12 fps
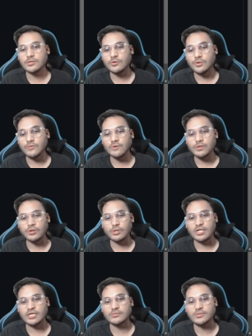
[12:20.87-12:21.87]
code for
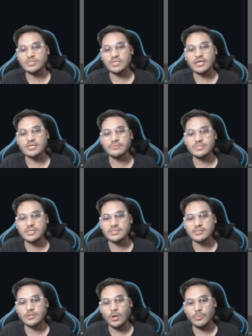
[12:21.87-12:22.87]
context switch in
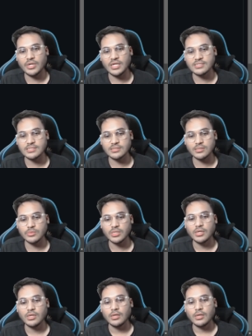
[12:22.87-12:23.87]
XB6 operating system.
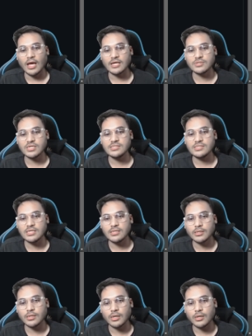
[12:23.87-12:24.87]
As you can see,
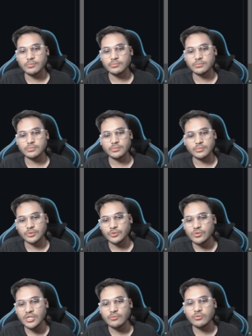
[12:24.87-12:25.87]
you
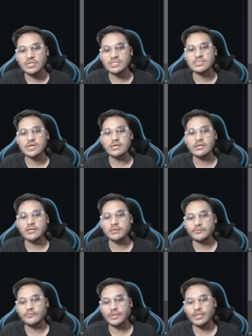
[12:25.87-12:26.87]
don't have to understand it
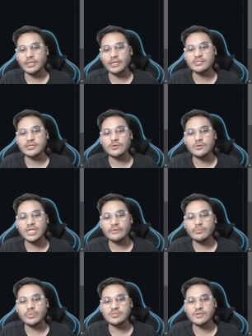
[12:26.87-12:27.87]
fully. It's a low level
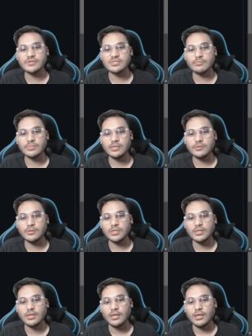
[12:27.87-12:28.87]
piece of assembly code.
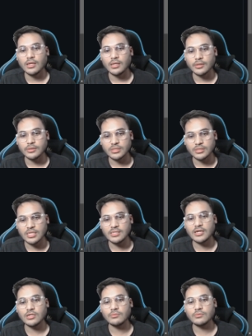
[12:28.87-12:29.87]
The thing
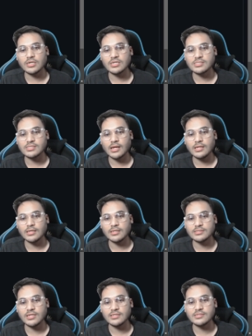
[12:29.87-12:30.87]
that you have to understand here is
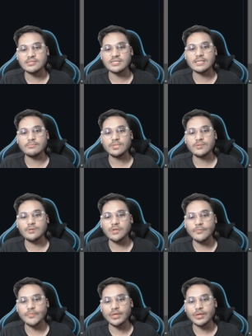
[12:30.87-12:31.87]
that this is assembly code,
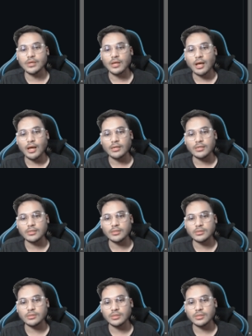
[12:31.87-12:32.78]
and